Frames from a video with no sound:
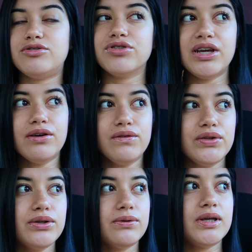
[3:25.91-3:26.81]
drink
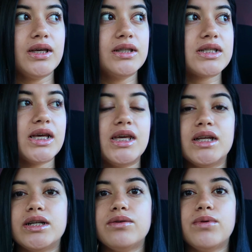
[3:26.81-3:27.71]
fluids. Like,
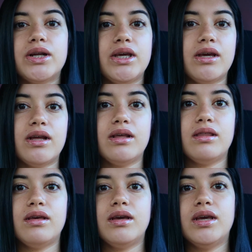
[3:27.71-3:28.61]
he didn't want to eat
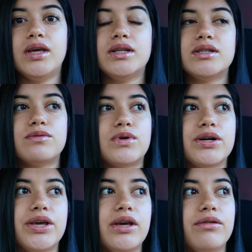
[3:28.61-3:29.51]
anything. He didn't
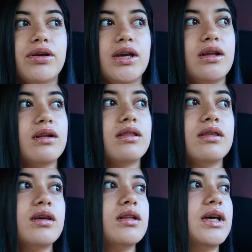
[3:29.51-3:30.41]
want Gatorade,
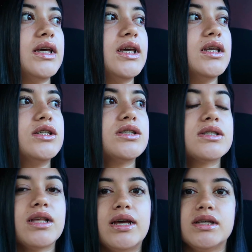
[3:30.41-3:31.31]
nothing. Like, he
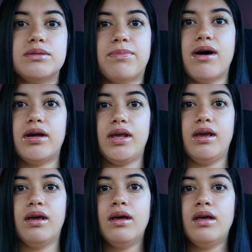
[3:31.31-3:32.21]
just let his
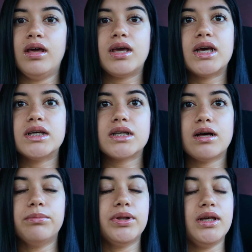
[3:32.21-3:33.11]
body get
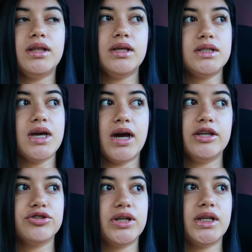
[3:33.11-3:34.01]
completely
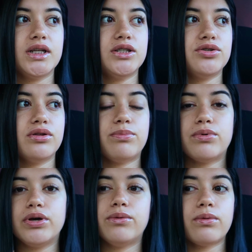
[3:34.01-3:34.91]
dehydrated to a
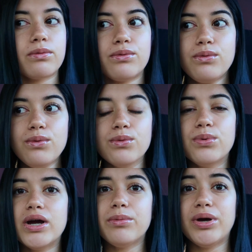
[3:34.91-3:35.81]
point
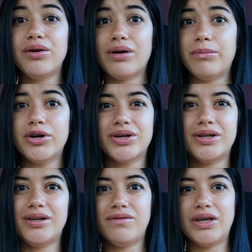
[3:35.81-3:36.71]
where my grandma
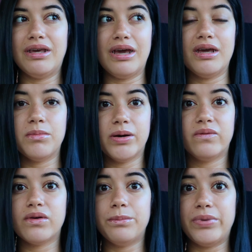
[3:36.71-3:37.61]
couldn't even get him
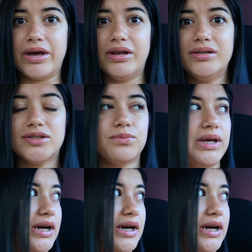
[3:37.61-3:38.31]
up from bed, so